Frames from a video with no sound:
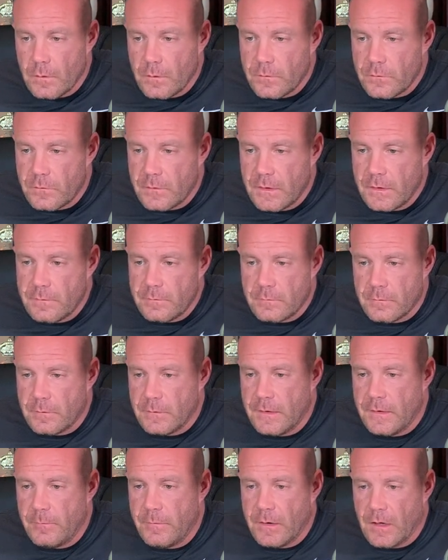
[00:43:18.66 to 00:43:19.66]
See,
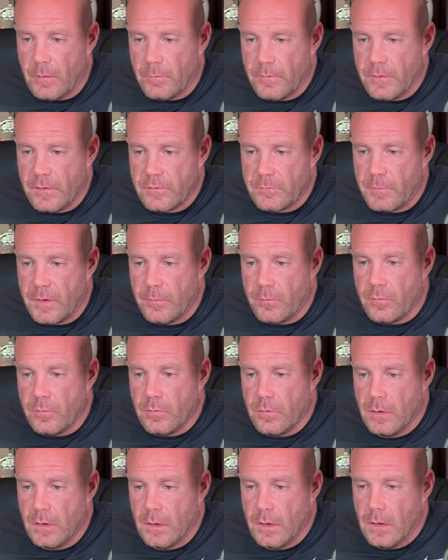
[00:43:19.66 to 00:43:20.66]
need to be helping these people.
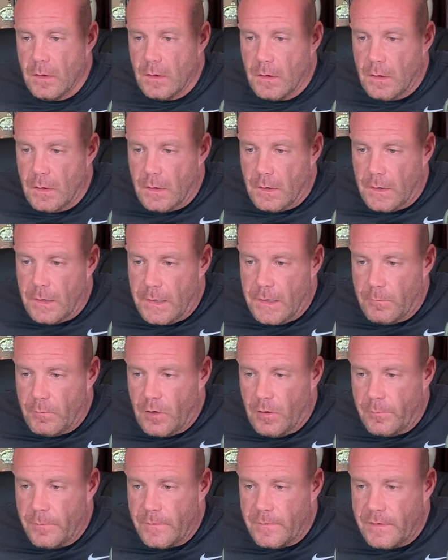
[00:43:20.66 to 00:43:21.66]
I am
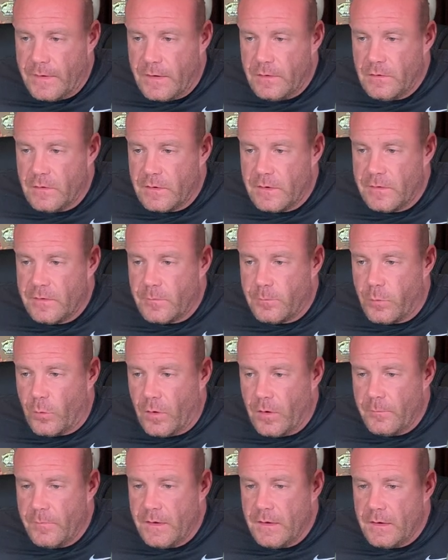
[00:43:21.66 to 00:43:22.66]
hoping that you can either
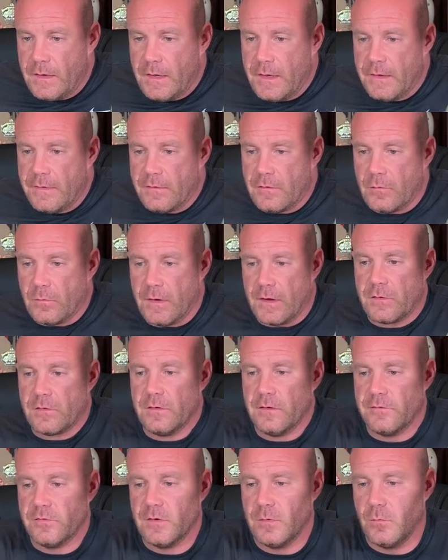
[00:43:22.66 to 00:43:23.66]
point me in the direction
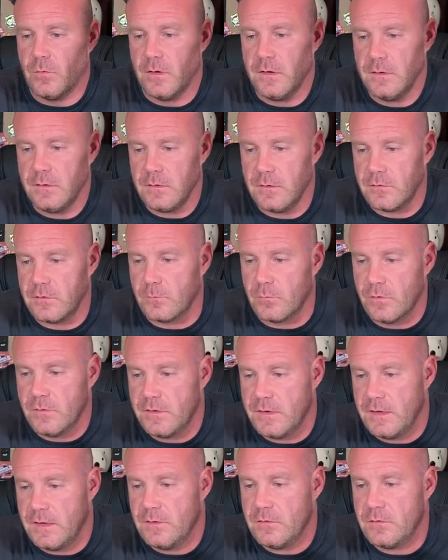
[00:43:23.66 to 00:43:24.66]
of someone, some
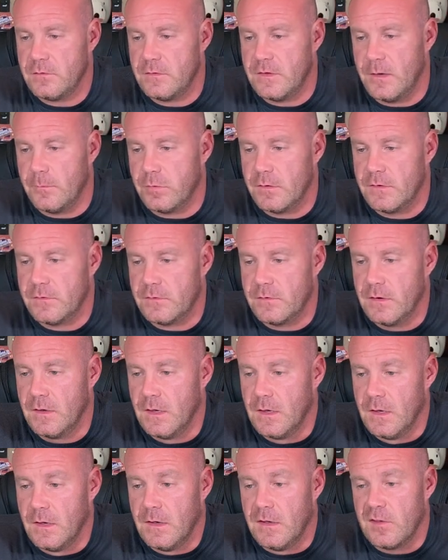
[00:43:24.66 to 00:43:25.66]
routines, templates,
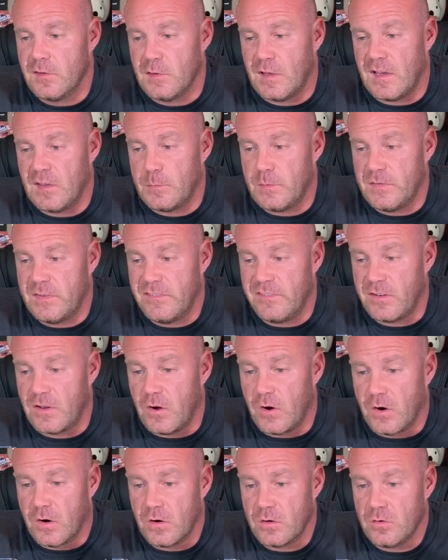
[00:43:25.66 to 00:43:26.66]
a specific
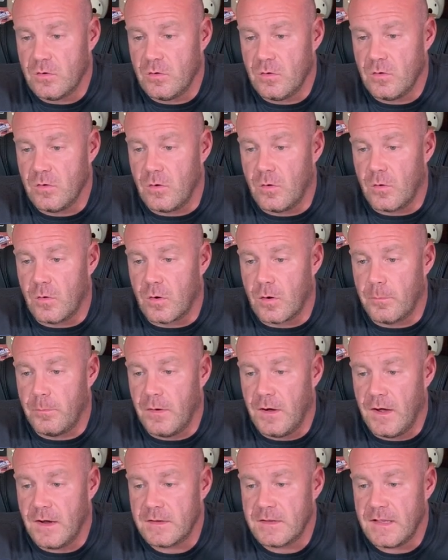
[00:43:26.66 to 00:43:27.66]
article, or a
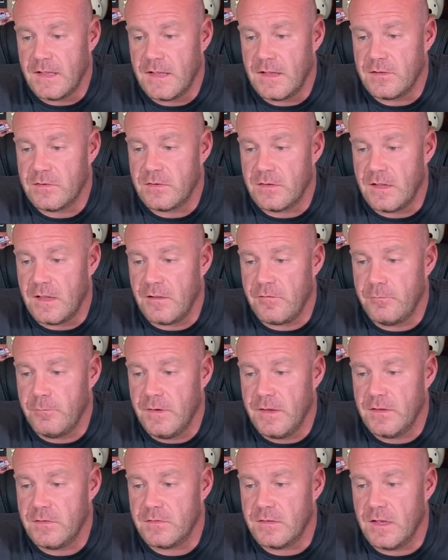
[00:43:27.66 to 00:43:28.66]
podcast that I've
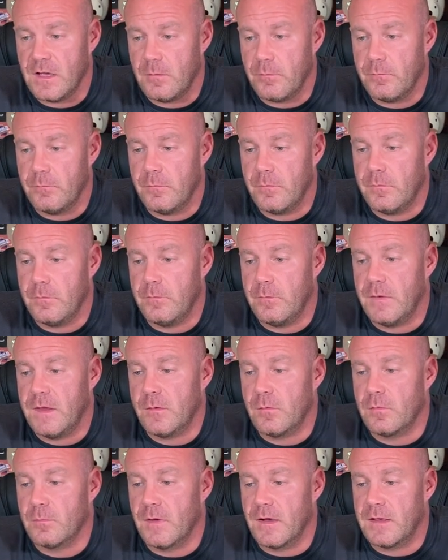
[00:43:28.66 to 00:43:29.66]
missed to help me
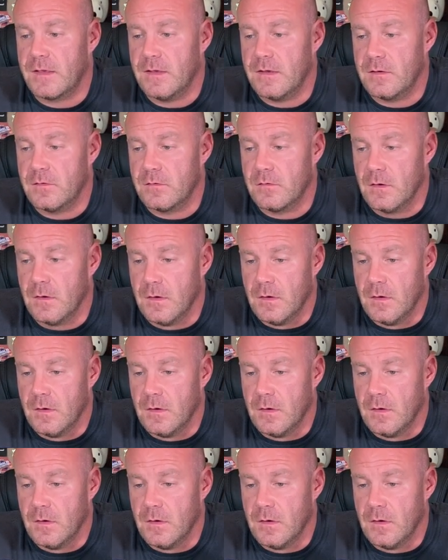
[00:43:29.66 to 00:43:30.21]
with my kids.